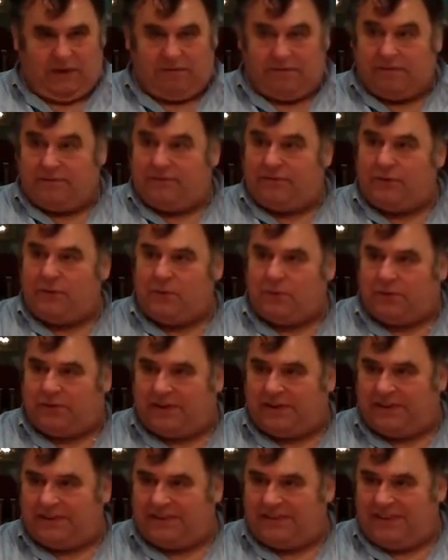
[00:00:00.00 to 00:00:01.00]
of the
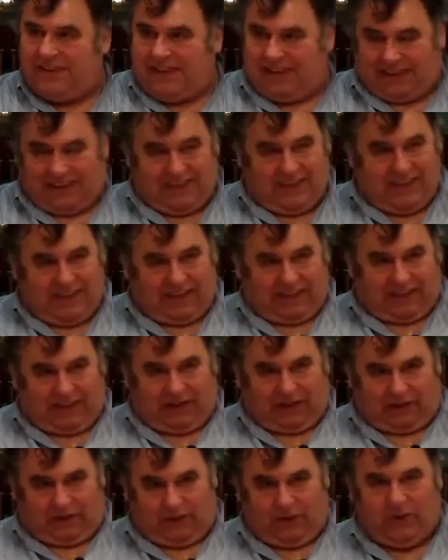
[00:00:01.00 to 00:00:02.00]
food.
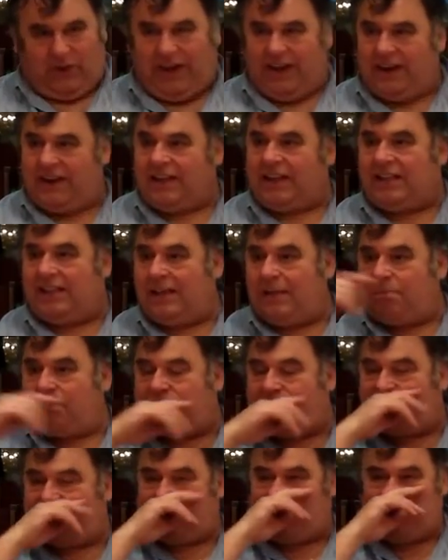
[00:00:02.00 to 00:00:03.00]
You get a
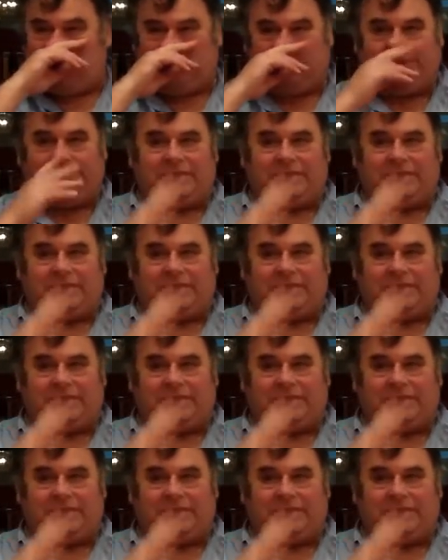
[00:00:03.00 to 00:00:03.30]
glimpse